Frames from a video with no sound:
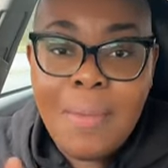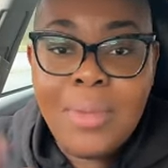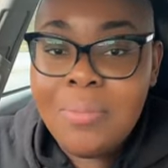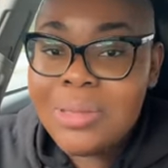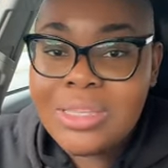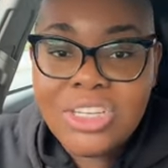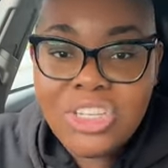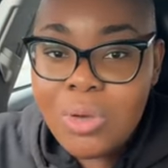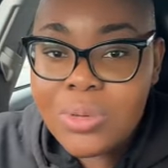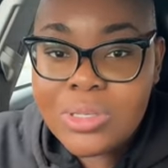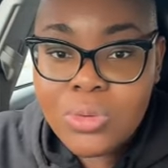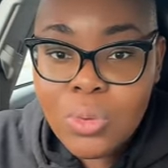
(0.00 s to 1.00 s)
I mean, but this
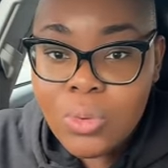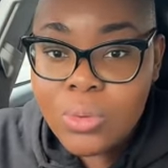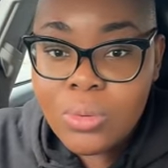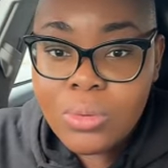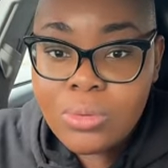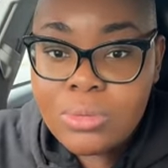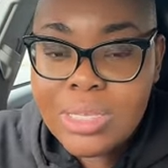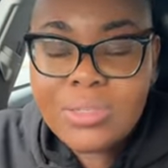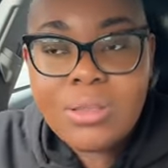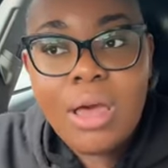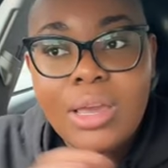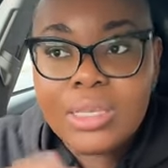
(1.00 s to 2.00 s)
show is cool.
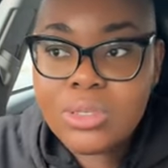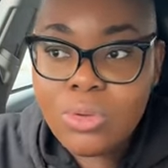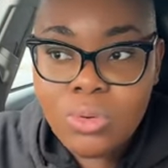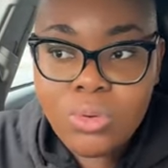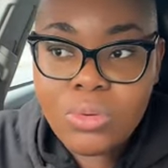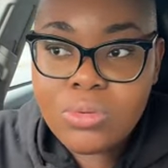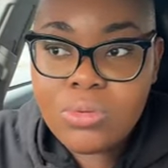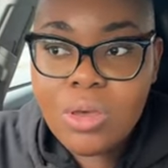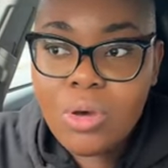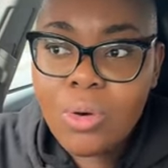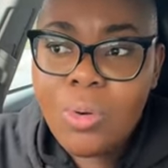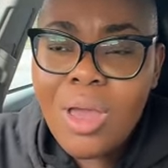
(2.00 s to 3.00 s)
This song is cool.
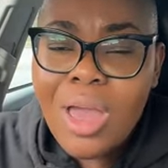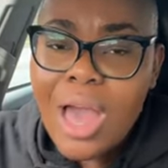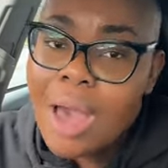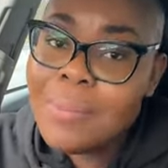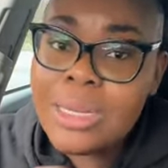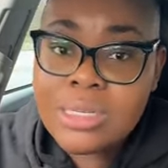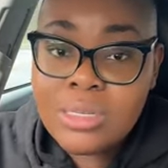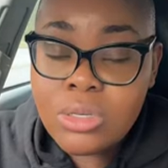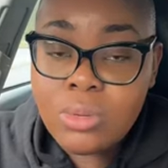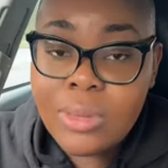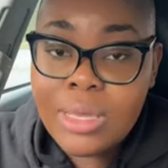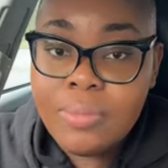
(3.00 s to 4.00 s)
So I'm going to
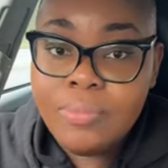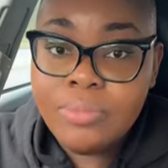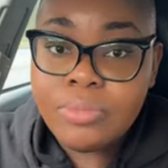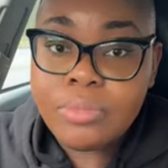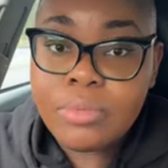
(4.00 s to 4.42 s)
listen to it.